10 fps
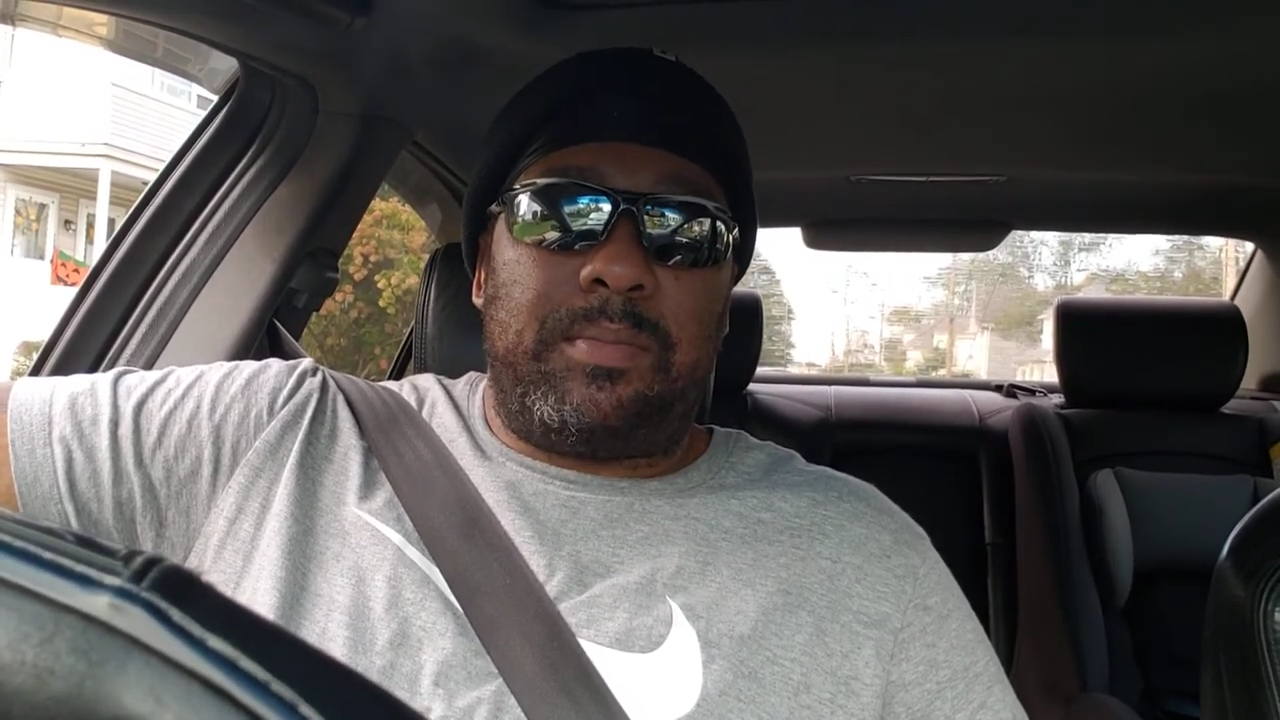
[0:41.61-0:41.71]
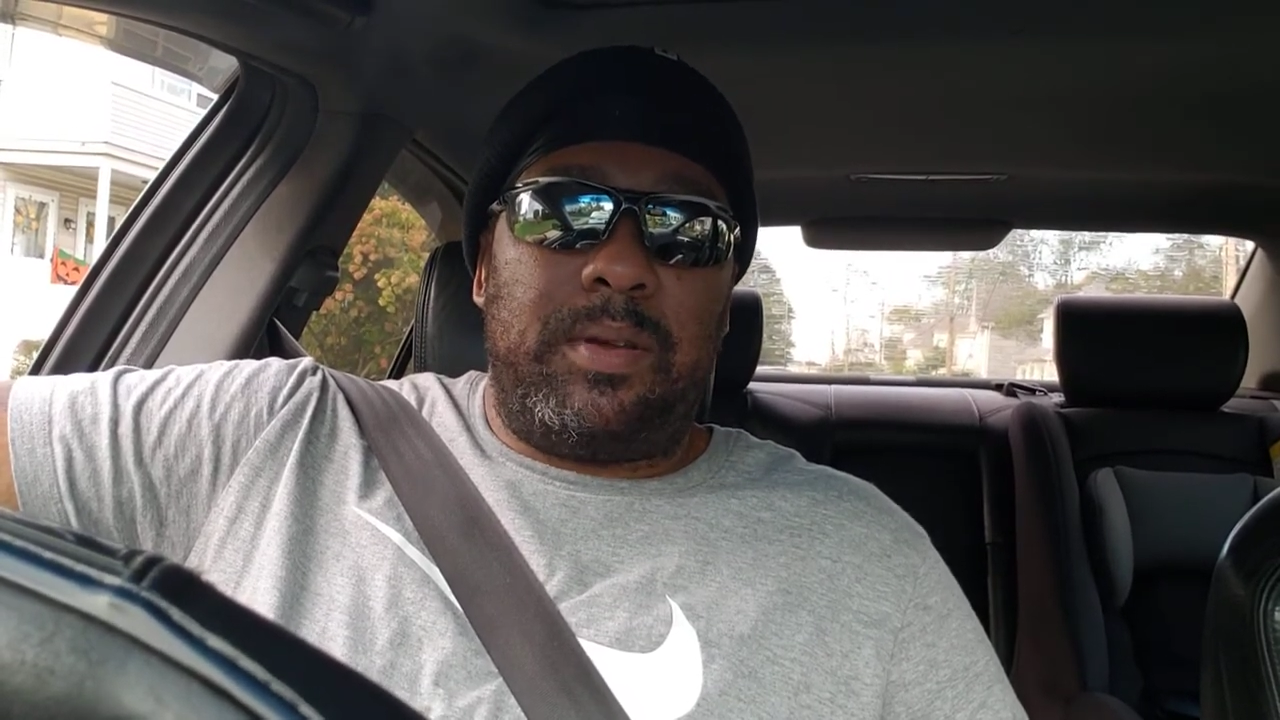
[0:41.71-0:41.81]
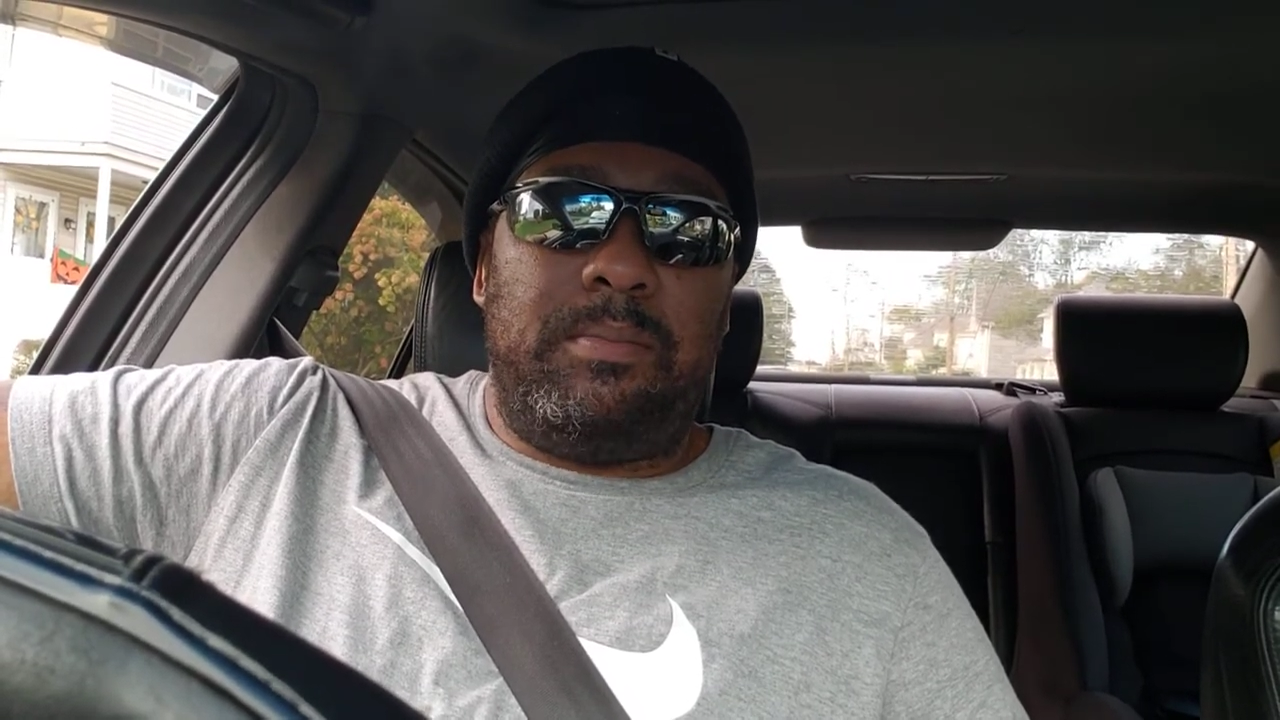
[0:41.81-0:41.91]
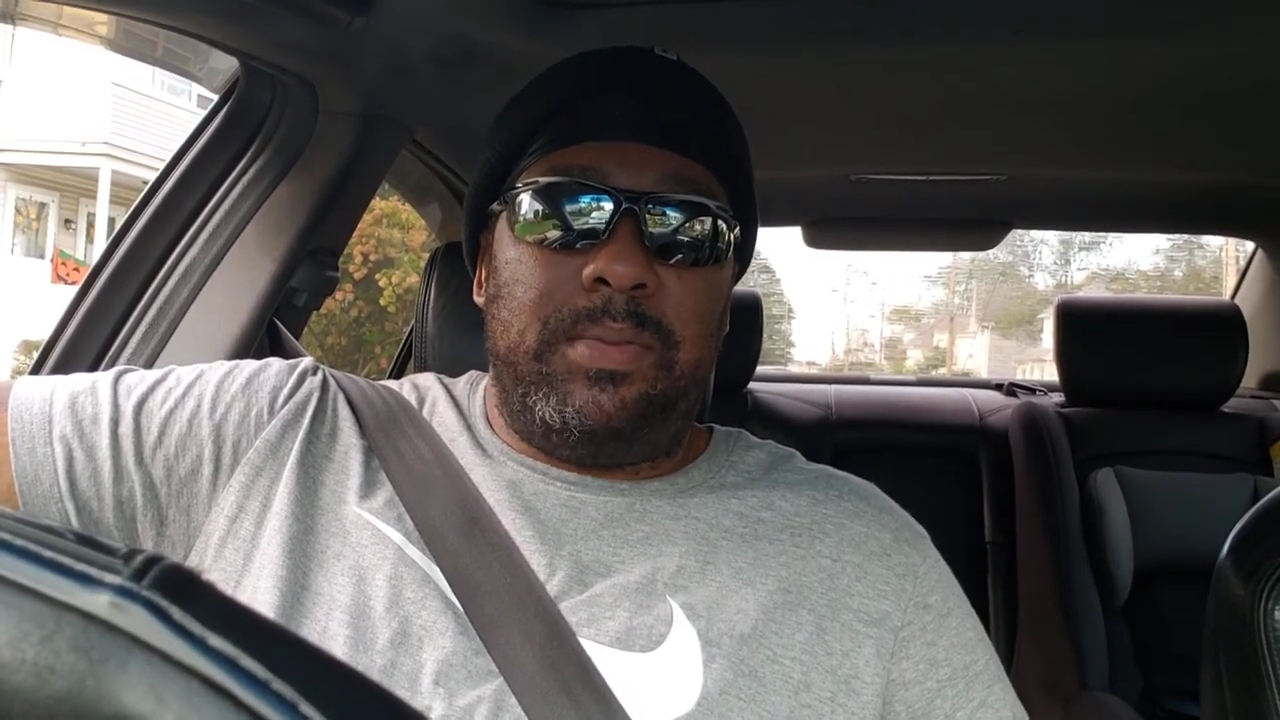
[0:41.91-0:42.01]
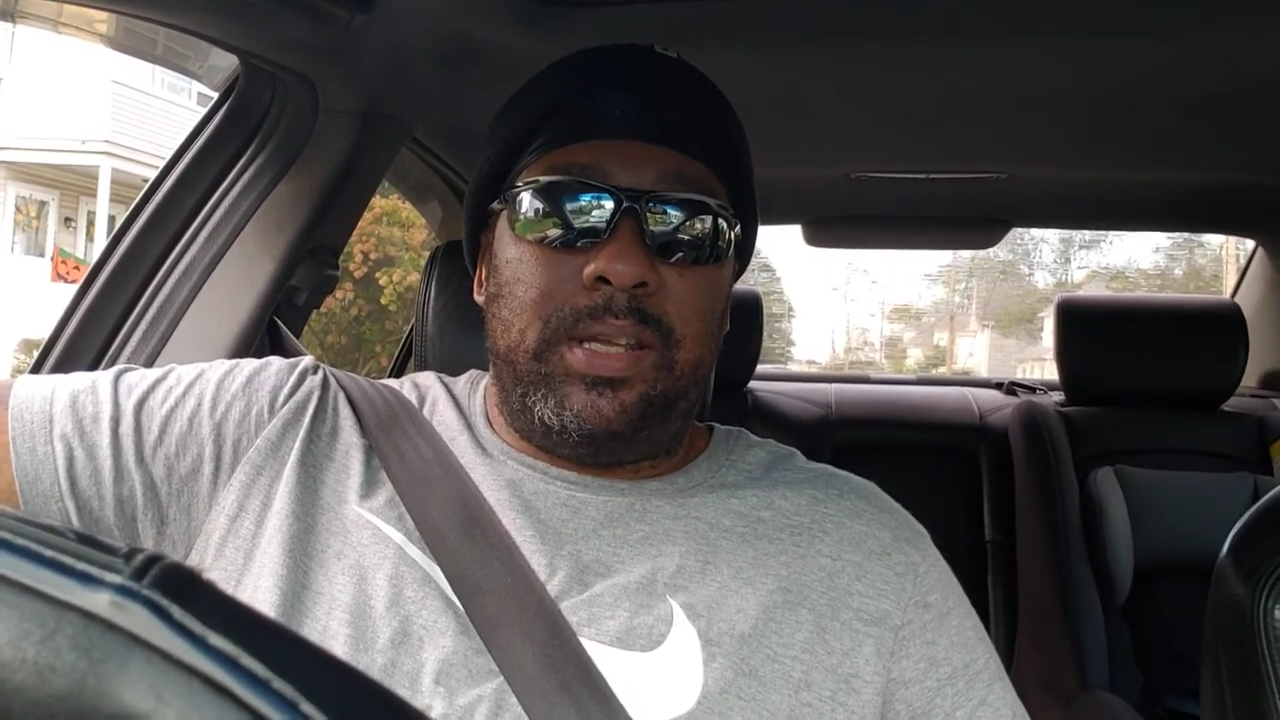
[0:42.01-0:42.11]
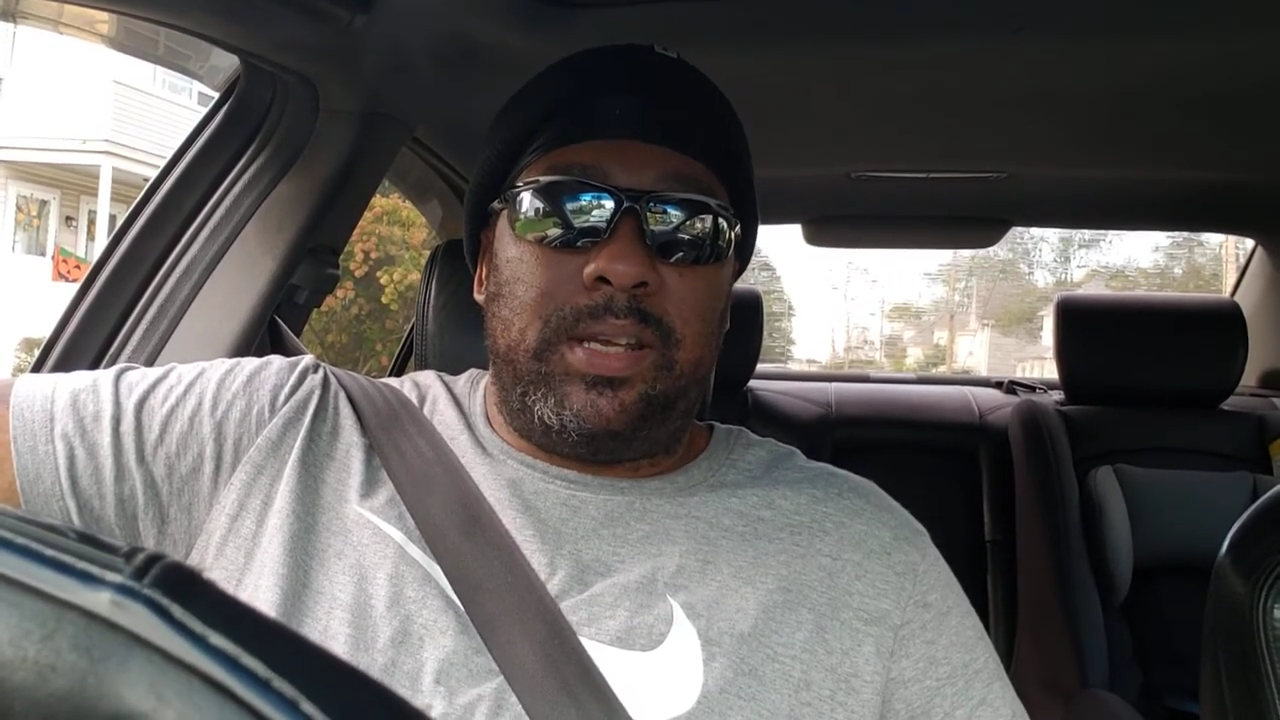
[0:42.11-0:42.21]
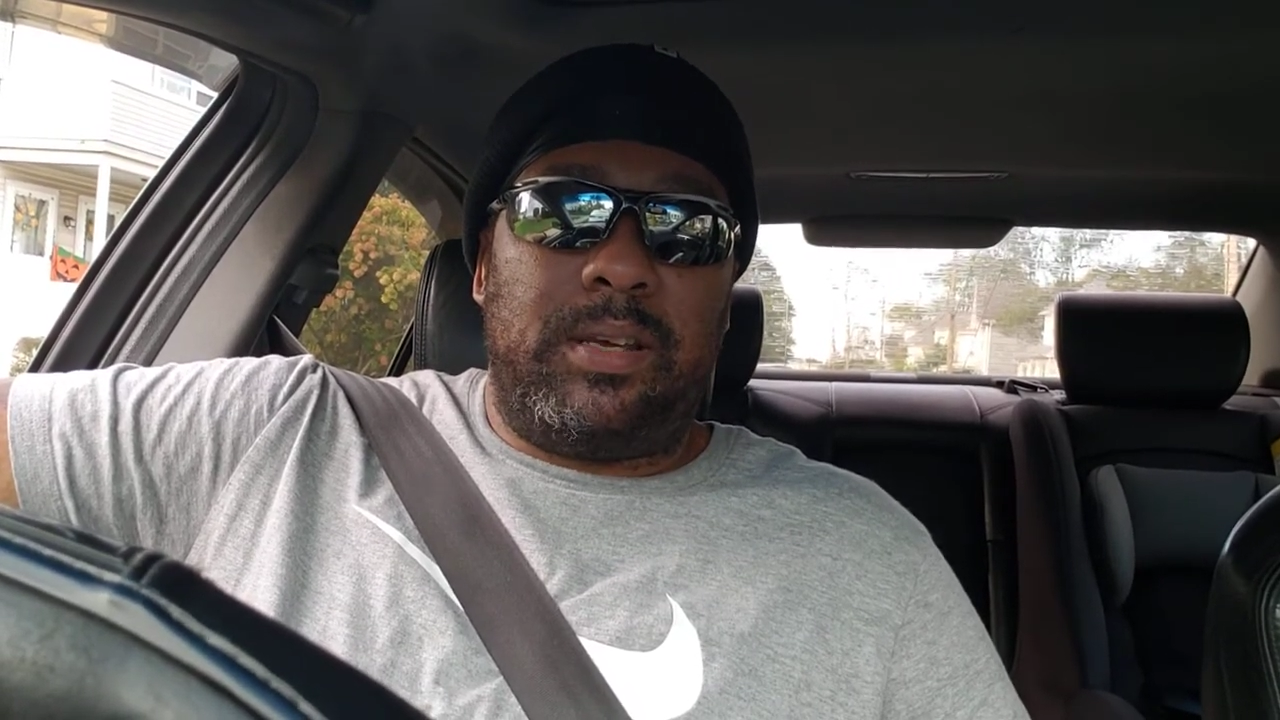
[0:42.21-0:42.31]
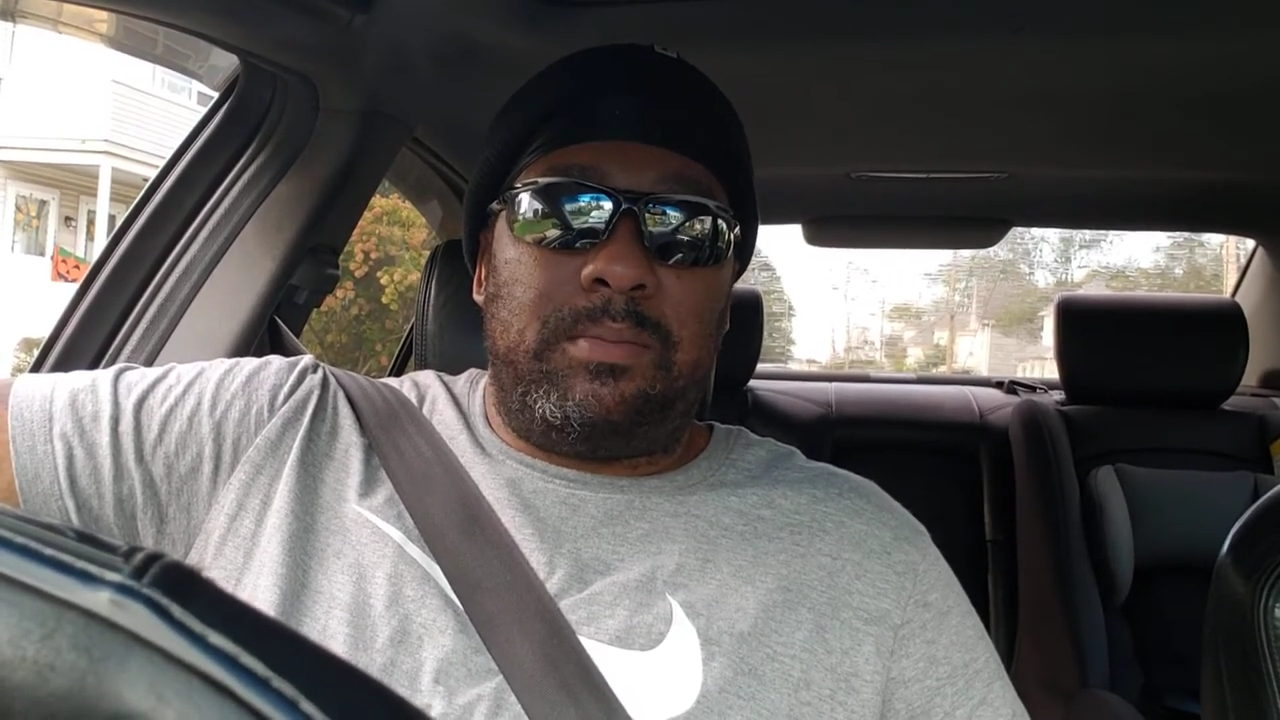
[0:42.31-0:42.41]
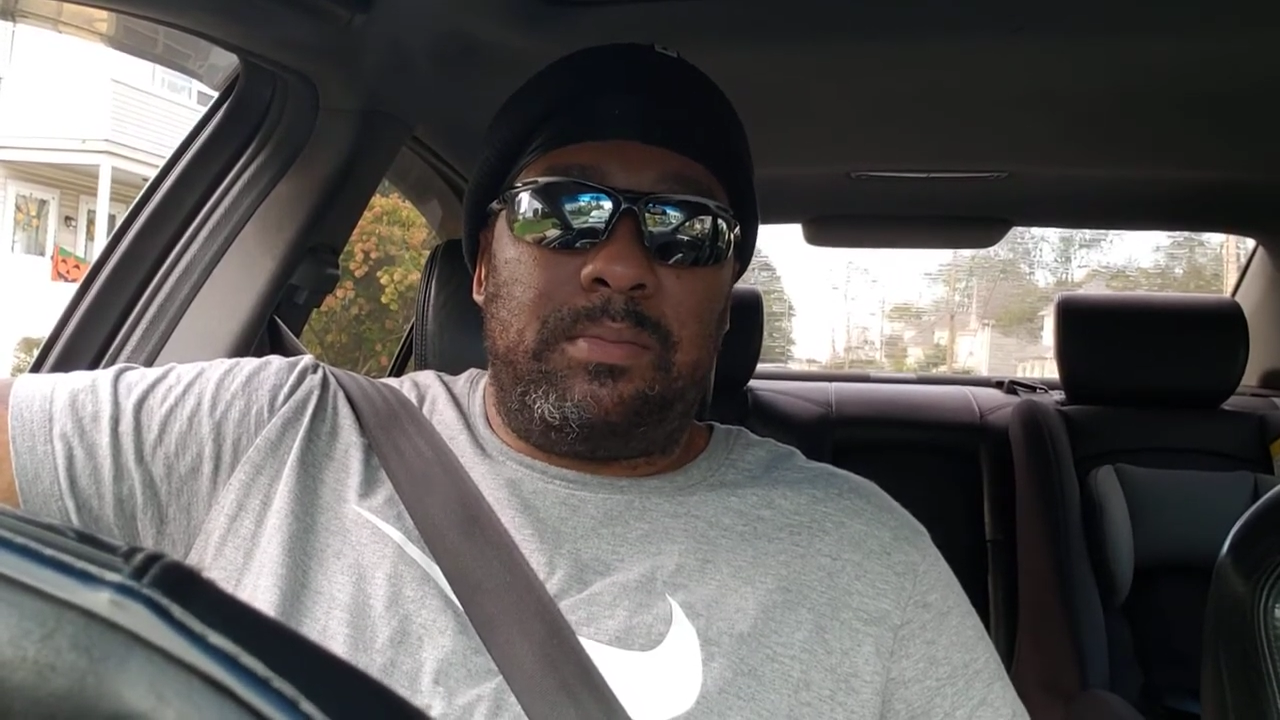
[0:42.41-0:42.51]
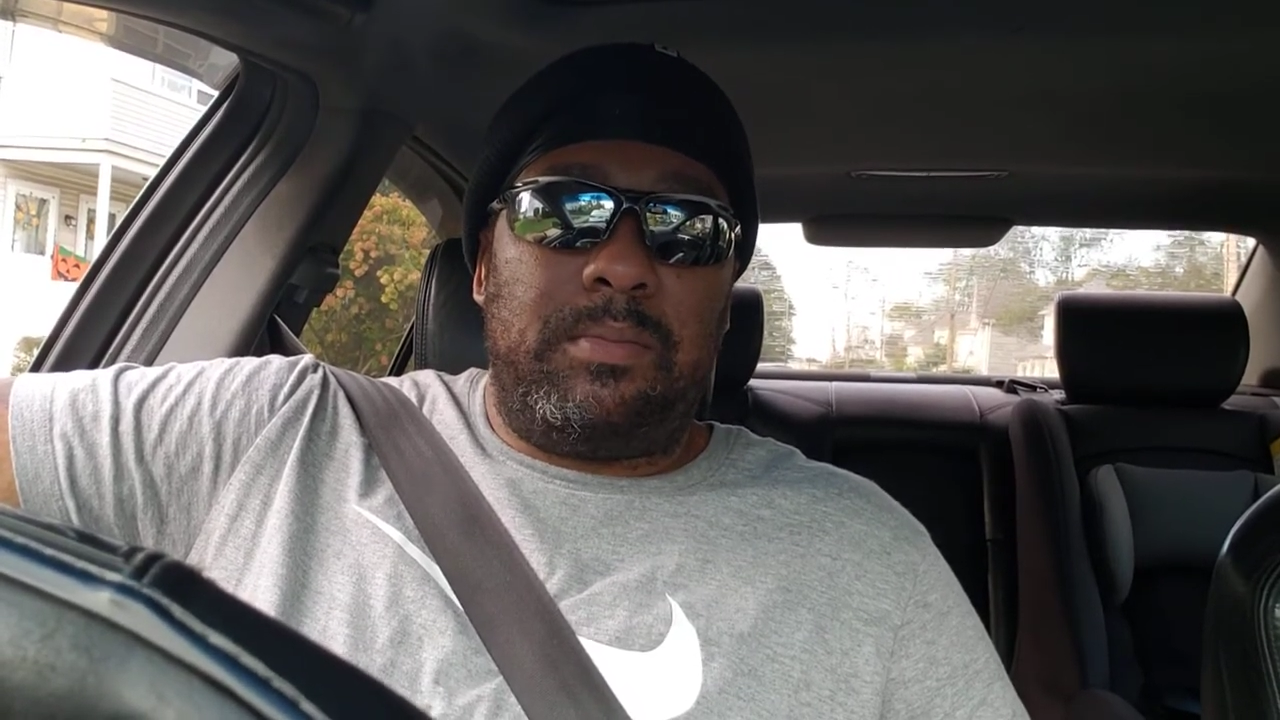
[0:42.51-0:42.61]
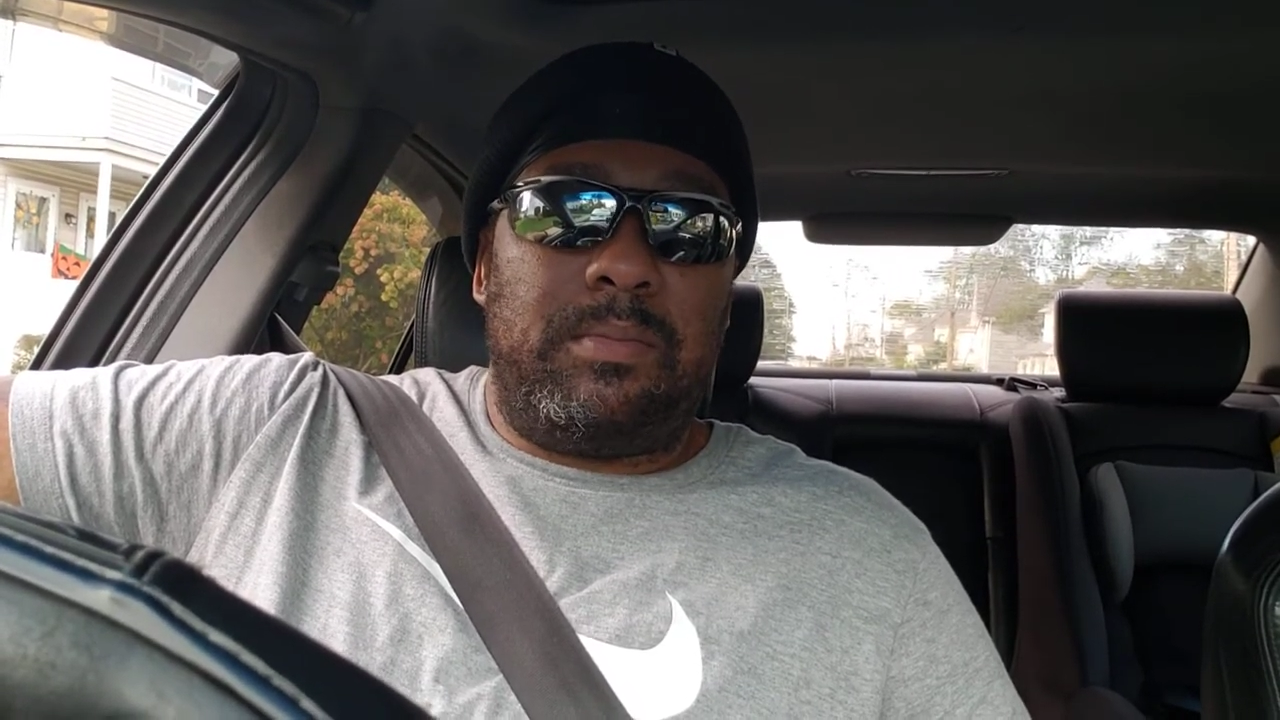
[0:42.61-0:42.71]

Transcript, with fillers: medium,